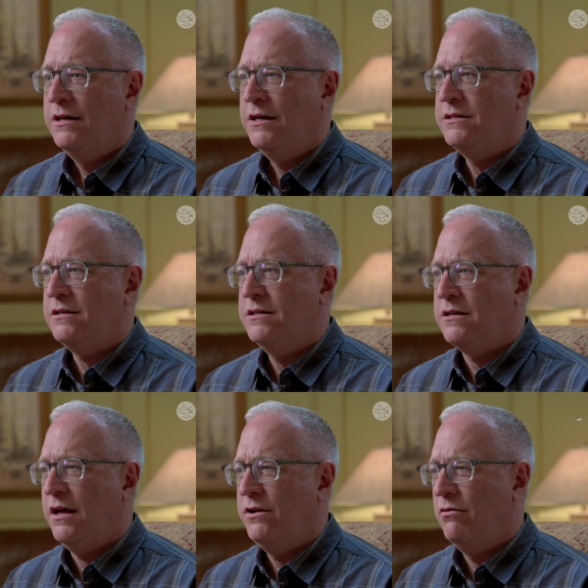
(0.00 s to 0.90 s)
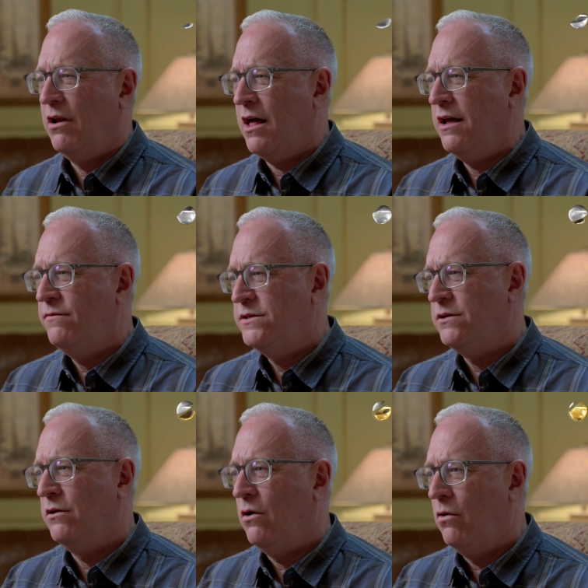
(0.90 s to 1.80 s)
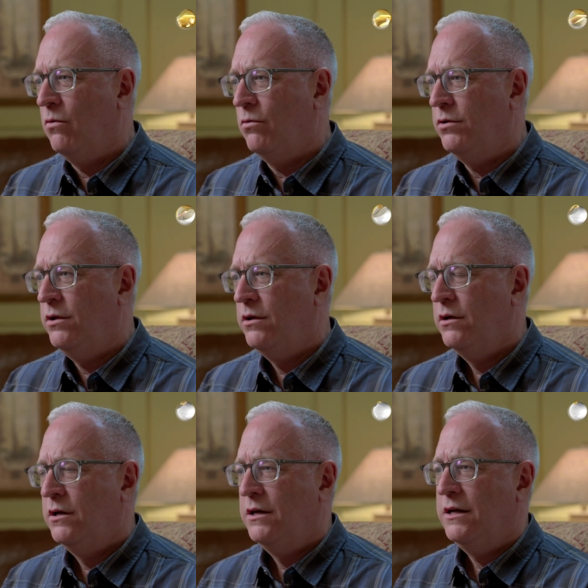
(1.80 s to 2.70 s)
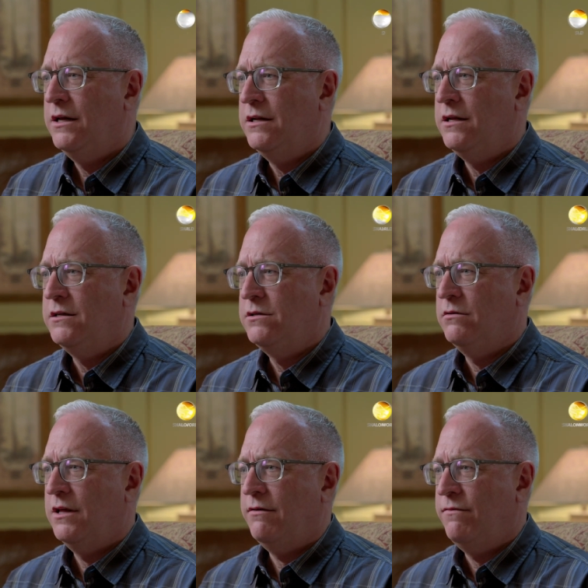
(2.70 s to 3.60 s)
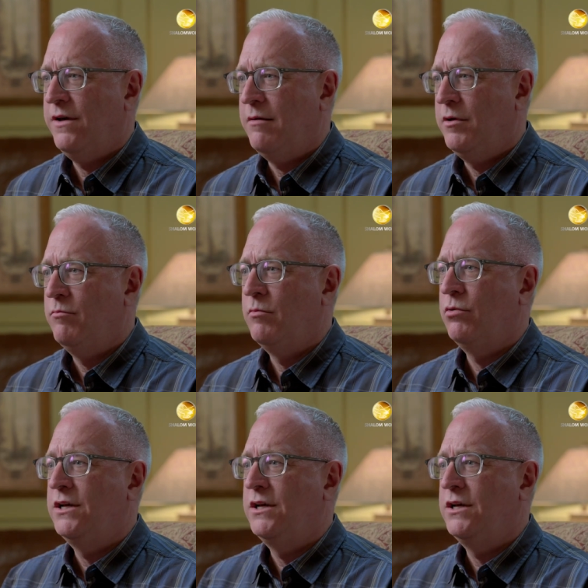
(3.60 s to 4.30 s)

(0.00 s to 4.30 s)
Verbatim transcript: it's, it's like your life is on hold until that family member